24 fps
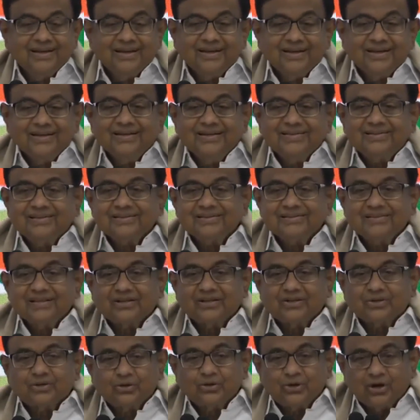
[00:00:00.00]
It is a
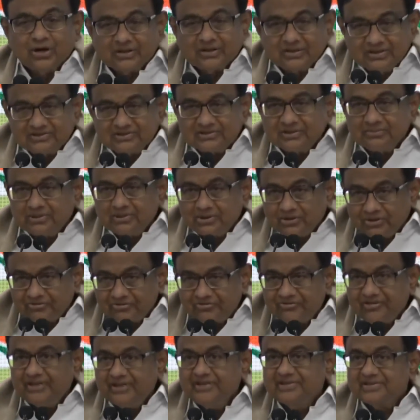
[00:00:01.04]
cognizable
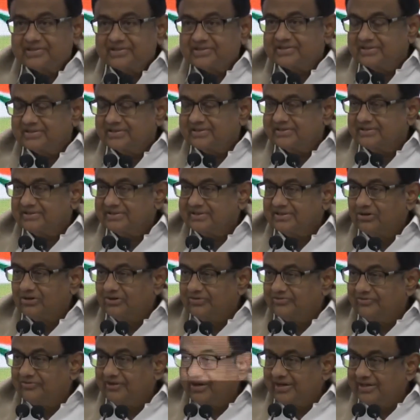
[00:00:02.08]
offense of
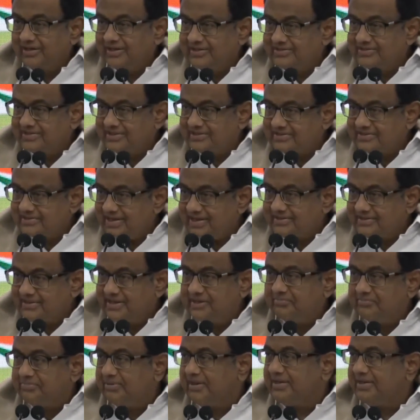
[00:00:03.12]
violence is taking
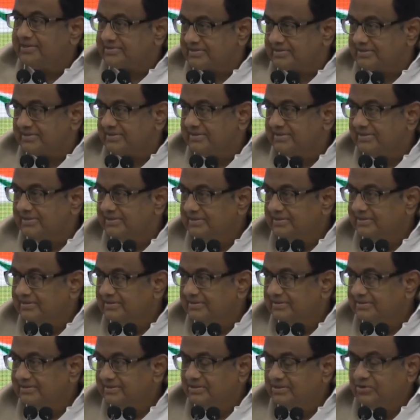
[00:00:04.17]
place.
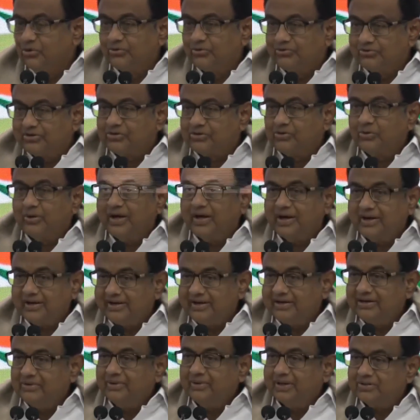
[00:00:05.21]
You don't require
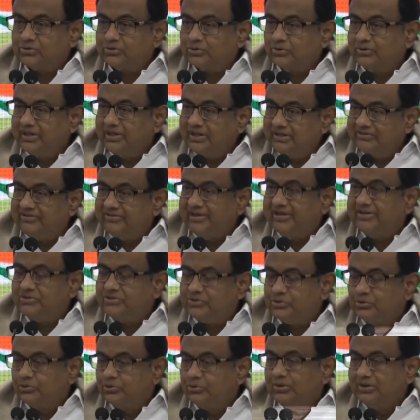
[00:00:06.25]
anyone to invite
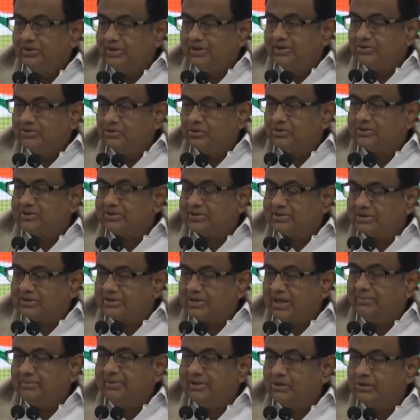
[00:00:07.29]
you to
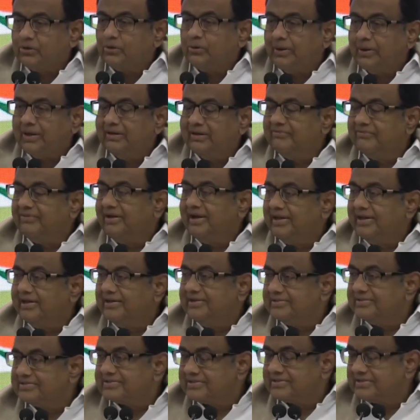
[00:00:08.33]
come and quell
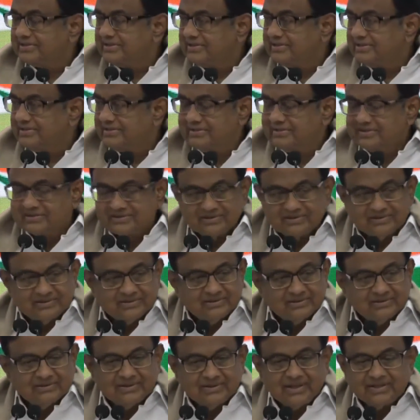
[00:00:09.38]
violence.
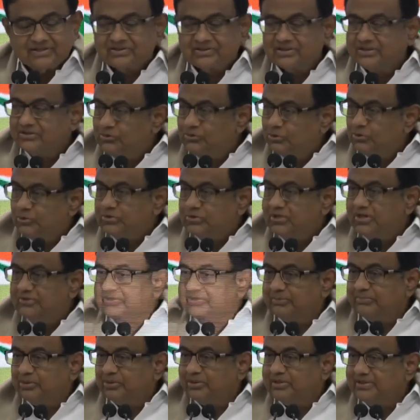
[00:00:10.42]
That's the duty of the
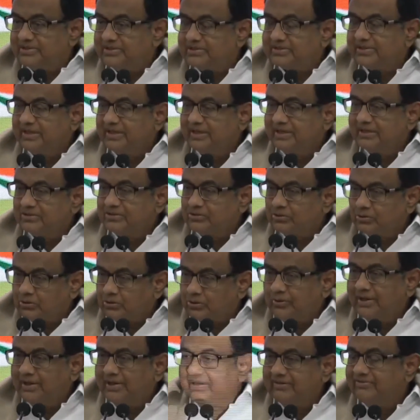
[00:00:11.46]
police, to
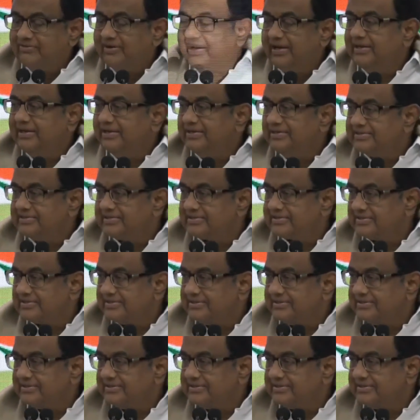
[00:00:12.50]
quell violence.